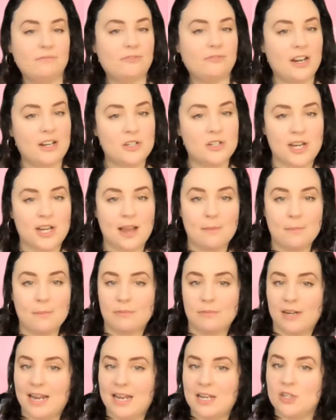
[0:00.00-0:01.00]

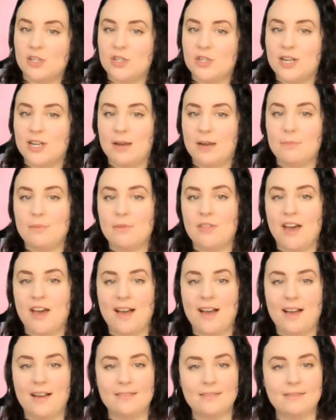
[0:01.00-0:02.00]
friendship, relationship
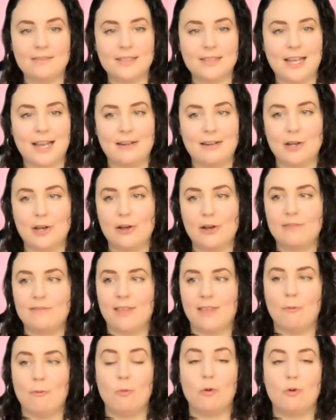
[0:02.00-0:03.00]
that
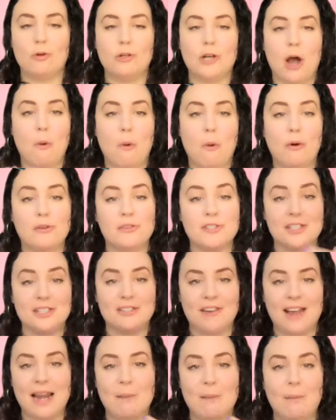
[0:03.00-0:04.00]
will go on to
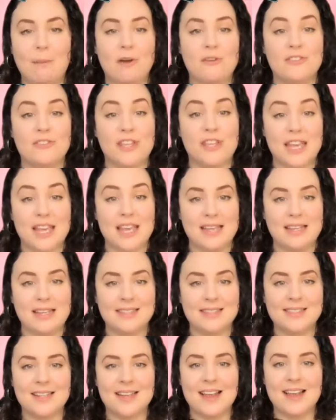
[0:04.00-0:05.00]
develop over the
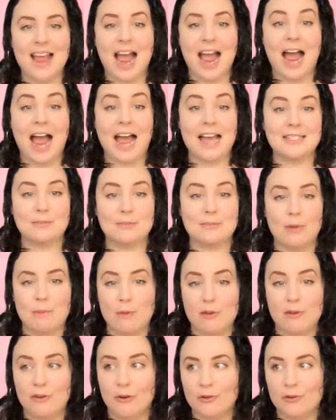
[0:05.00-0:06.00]
years as we
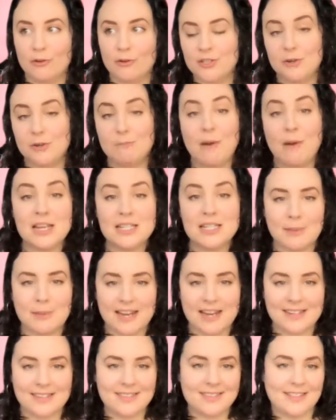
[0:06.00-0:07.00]
move on to
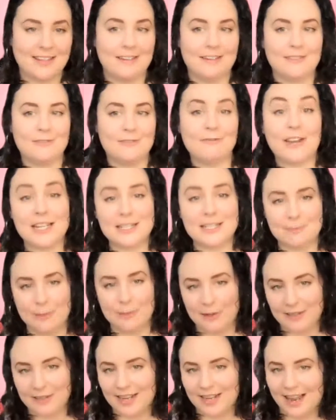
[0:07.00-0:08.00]
MySpace and
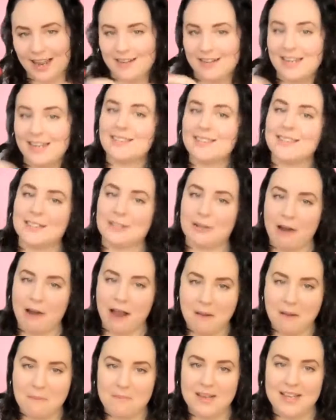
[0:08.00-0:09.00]
Facebook and
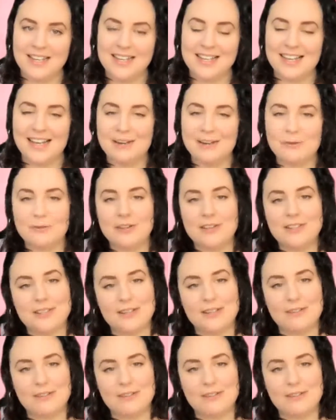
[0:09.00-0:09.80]
Instagram and all those